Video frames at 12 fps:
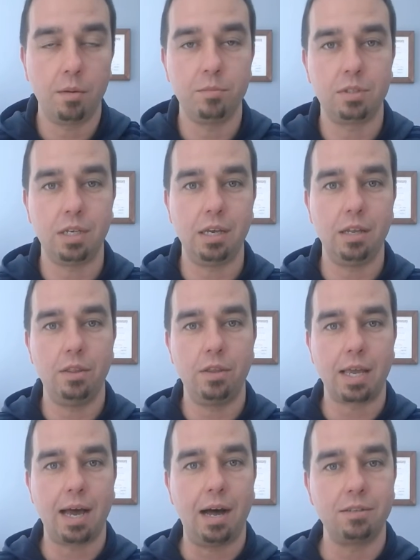comes in
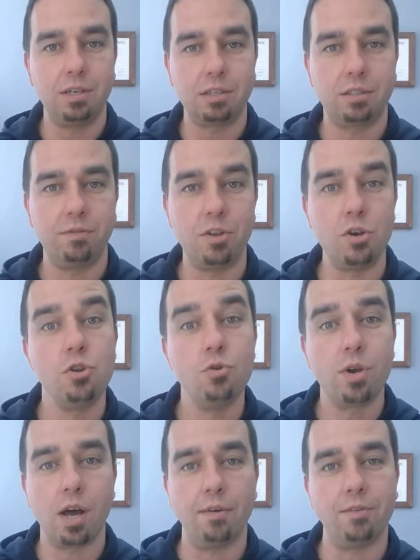the context of the
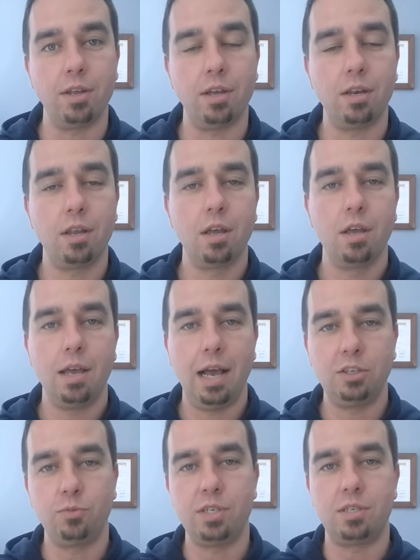New Covenant,
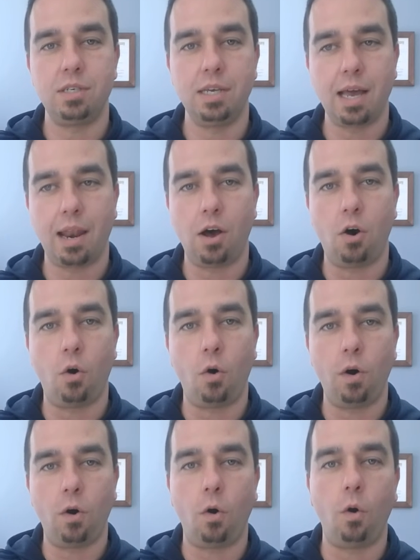as we see kind of
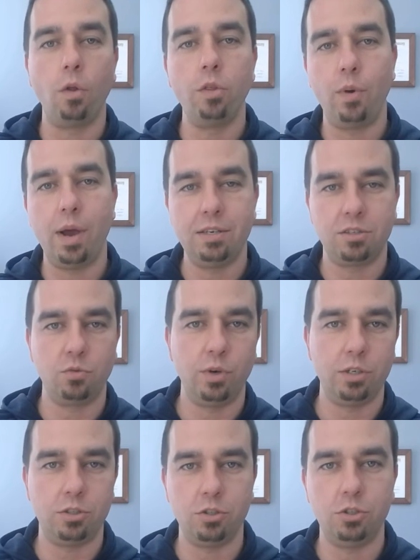all the ways in
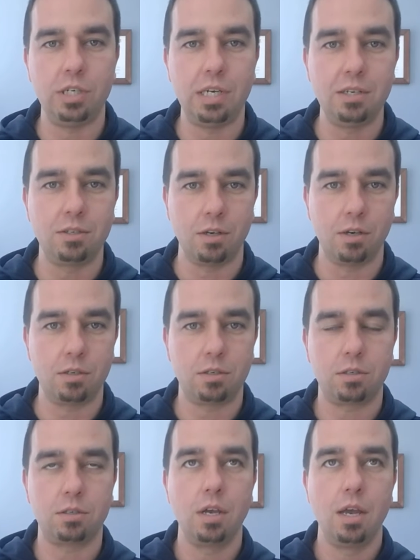which
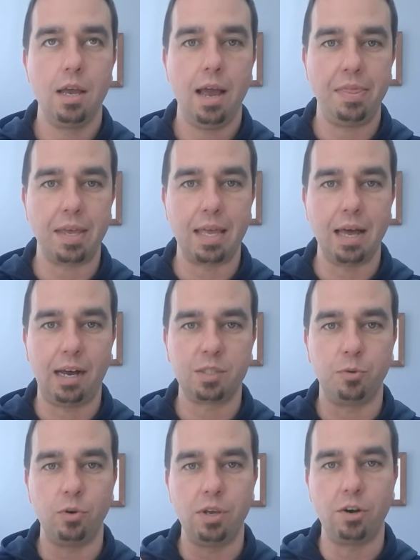Jesus and the
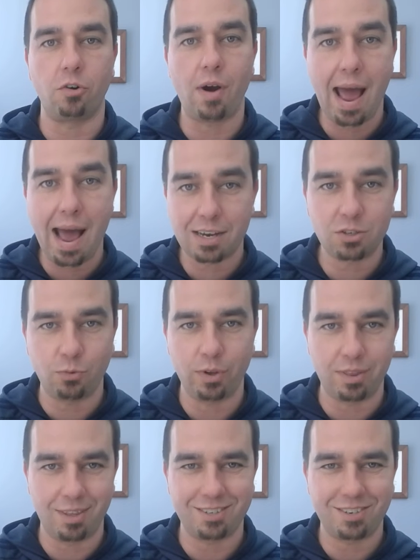gospel interacts
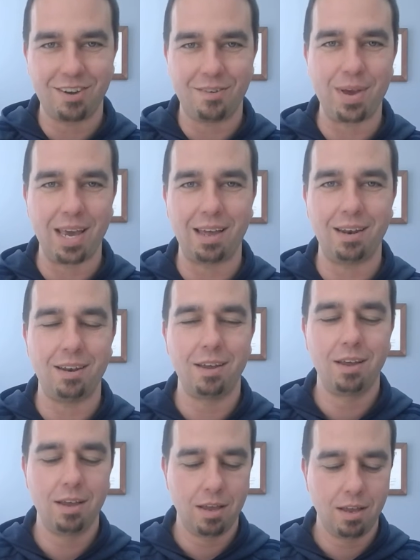with this command.
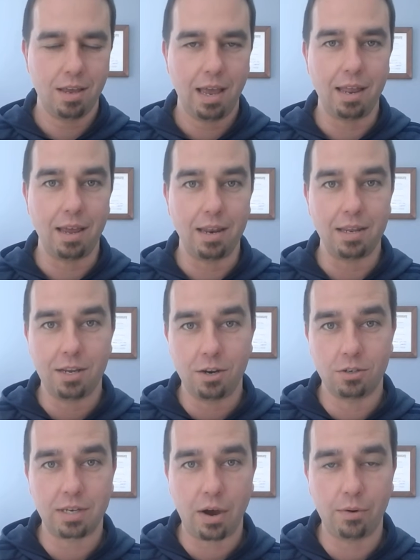And
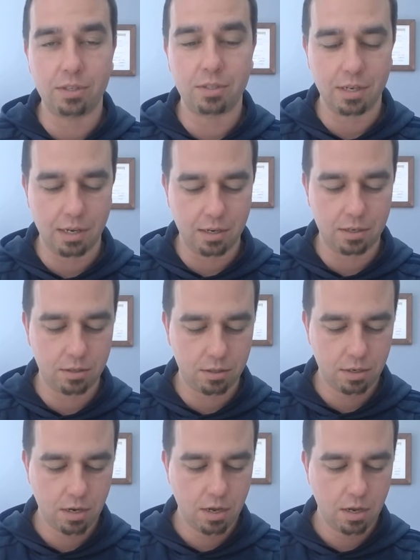here's how it
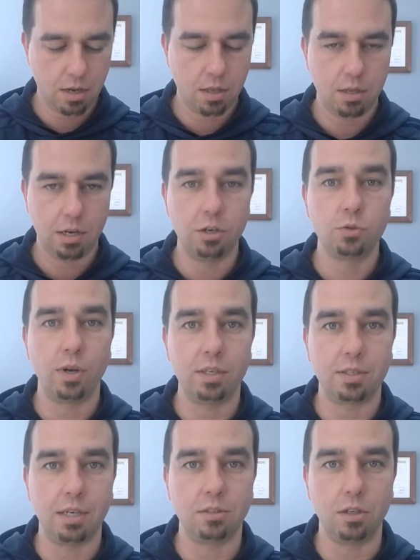says, here's what
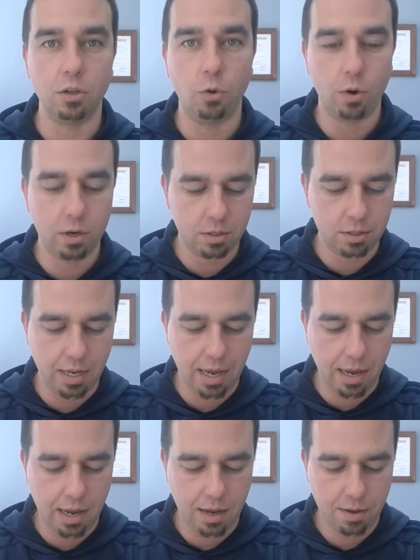it says the Lord's
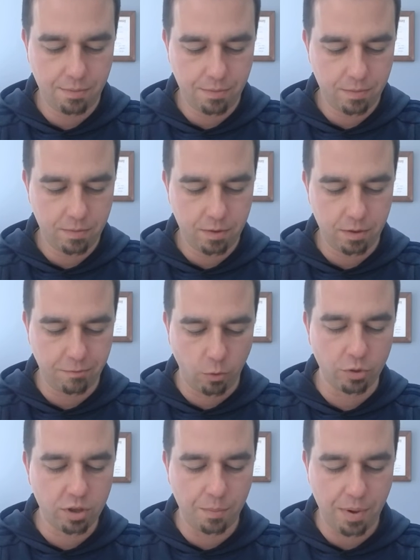Day, the
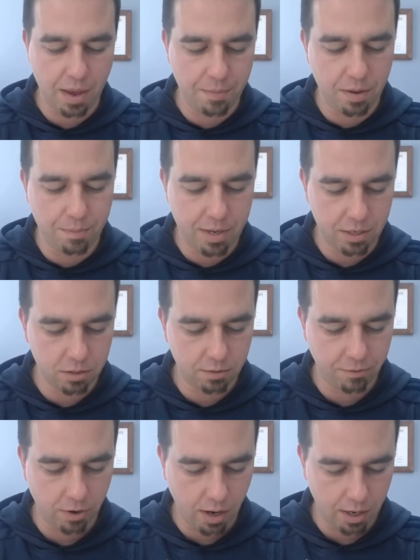fourth commandment, means
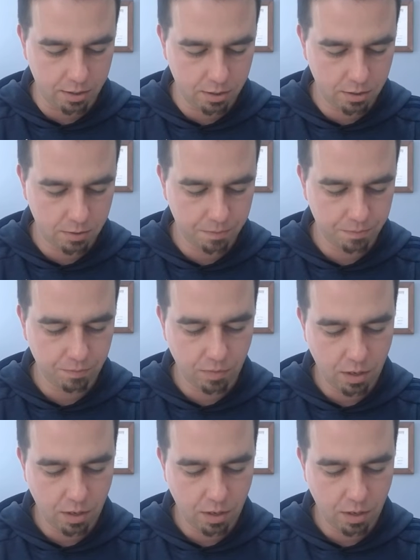for us.